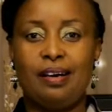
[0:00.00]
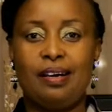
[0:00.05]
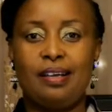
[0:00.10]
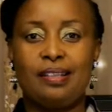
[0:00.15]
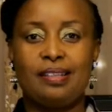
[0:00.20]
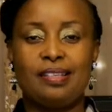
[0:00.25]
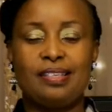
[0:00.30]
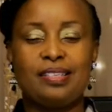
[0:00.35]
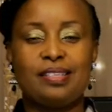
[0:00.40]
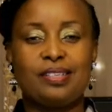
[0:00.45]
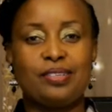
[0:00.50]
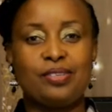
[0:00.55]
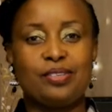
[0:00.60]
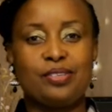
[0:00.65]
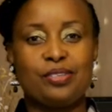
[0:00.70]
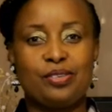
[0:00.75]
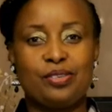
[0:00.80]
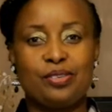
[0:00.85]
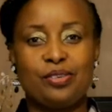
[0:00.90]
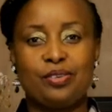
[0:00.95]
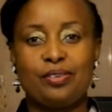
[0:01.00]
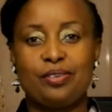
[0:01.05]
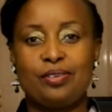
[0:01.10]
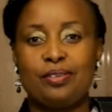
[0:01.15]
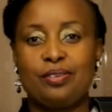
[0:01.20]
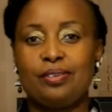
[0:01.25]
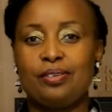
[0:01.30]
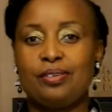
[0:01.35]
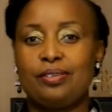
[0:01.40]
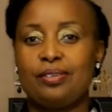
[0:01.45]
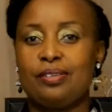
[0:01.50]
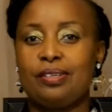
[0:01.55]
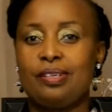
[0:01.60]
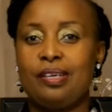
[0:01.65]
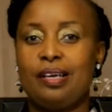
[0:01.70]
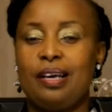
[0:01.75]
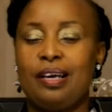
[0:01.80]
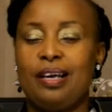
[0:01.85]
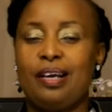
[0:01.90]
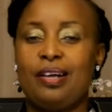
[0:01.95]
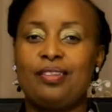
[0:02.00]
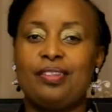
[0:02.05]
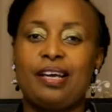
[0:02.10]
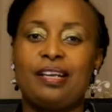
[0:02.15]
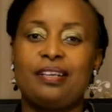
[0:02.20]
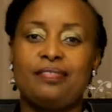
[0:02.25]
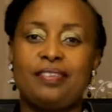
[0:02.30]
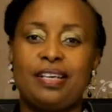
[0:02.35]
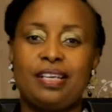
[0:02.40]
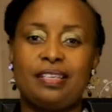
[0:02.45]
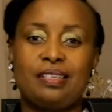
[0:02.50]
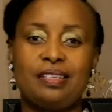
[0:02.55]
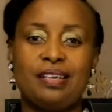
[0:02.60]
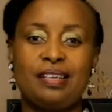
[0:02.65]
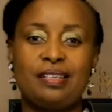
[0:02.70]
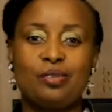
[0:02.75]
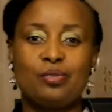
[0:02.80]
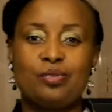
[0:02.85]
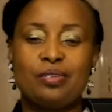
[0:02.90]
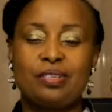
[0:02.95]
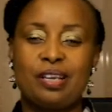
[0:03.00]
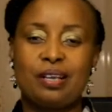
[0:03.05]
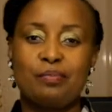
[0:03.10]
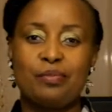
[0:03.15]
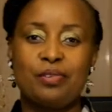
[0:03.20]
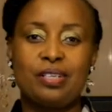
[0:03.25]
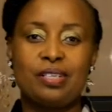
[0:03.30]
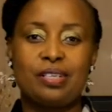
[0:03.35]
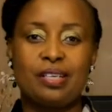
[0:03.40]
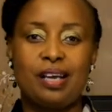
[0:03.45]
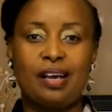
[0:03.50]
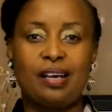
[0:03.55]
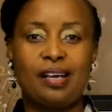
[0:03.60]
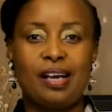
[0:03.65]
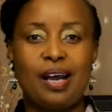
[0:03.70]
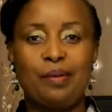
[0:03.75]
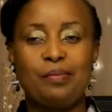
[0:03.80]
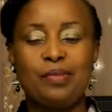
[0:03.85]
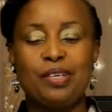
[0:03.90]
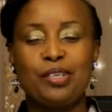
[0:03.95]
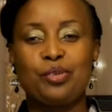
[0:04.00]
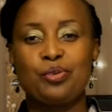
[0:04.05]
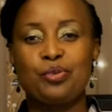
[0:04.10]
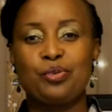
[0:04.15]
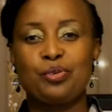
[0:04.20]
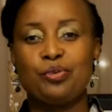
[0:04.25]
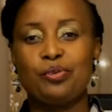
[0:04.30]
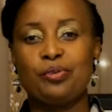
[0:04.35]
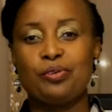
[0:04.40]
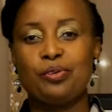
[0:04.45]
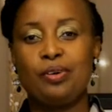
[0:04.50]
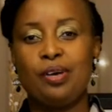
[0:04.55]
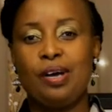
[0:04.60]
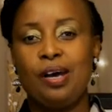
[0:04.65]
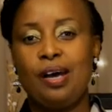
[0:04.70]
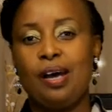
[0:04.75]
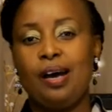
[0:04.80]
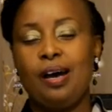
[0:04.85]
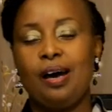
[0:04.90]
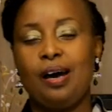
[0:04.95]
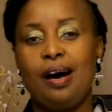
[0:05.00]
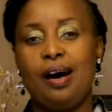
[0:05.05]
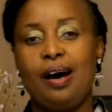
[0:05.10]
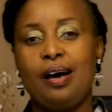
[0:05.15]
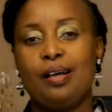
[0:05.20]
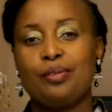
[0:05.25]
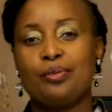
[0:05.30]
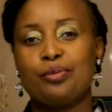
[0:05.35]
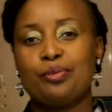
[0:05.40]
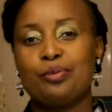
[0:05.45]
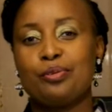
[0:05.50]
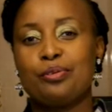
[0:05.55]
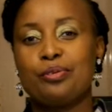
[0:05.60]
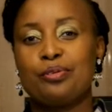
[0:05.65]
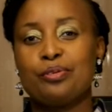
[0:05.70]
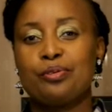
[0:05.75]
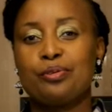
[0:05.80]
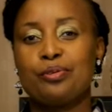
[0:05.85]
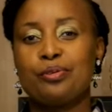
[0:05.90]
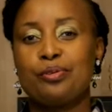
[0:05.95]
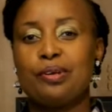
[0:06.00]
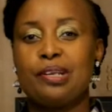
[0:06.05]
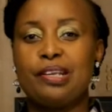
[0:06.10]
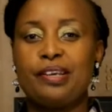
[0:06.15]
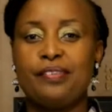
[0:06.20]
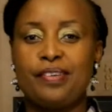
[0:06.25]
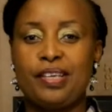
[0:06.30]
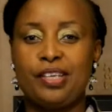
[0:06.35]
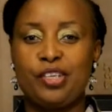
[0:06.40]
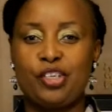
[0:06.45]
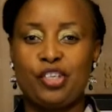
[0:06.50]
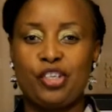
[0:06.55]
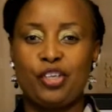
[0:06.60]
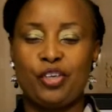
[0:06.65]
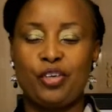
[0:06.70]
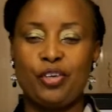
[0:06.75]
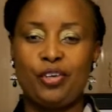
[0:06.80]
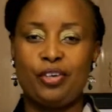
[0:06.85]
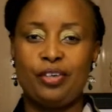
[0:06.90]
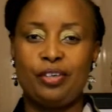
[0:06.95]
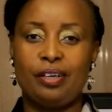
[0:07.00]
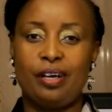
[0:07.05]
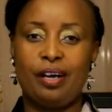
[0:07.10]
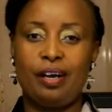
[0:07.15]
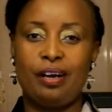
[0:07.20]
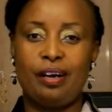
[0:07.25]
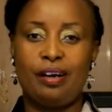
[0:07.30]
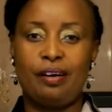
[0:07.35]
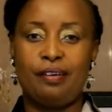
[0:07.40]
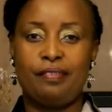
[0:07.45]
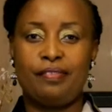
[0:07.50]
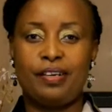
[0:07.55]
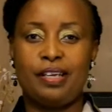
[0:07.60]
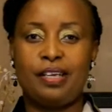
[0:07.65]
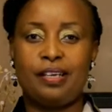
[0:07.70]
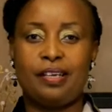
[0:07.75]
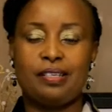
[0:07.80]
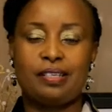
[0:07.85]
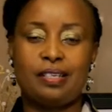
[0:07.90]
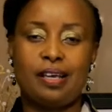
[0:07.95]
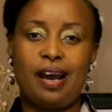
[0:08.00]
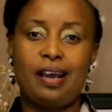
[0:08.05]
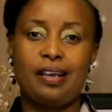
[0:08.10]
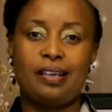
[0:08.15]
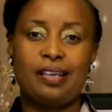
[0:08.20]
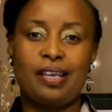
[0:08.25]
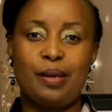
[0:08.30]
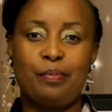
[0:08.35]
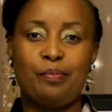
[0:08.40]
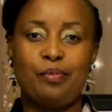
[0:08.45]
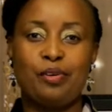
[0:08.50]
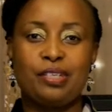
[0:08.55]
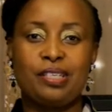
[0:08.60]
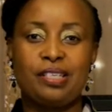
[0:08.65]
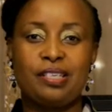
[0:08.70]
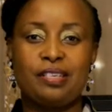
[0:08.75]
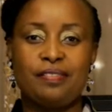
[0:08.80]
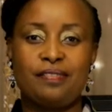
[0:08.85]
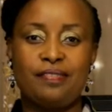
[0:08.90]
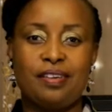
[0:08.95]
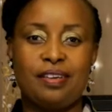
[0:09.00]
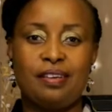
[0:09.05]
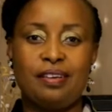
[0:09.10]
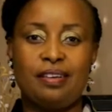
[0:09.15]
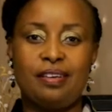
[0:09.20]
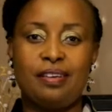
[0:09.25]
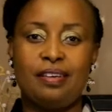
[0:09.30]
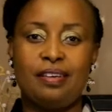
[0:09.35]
This is your health advisor, Susan Muita, coming to you through True Living Show via Sky Cable TV.